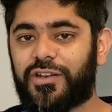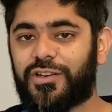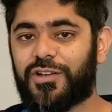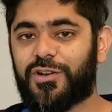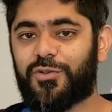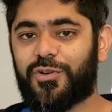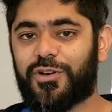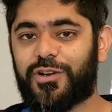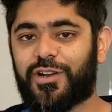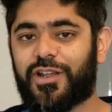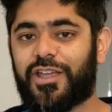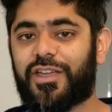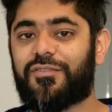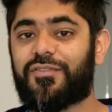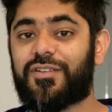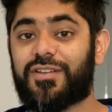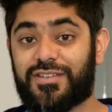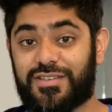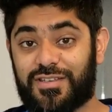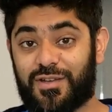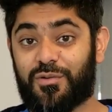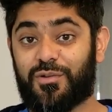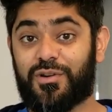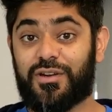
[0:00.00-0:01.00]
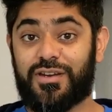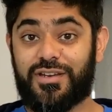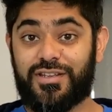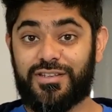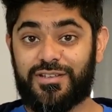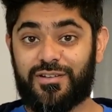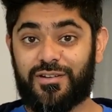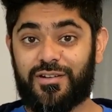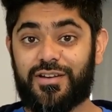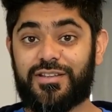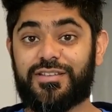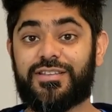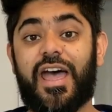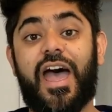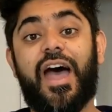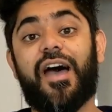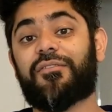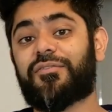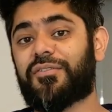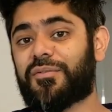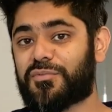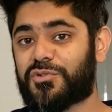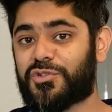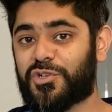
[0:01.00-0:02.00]
to do when you're giving someone a dessert is
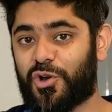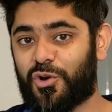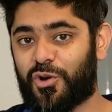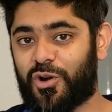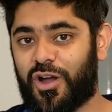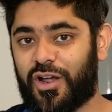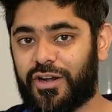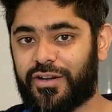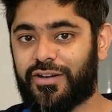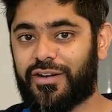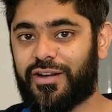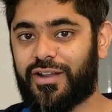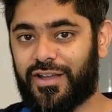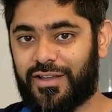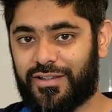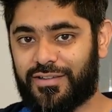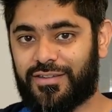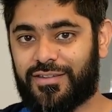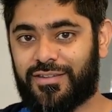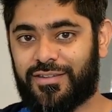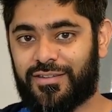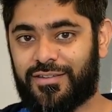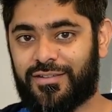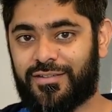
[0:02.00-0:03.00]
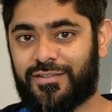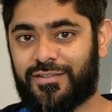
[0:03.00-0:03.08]
have them choke on your nuts.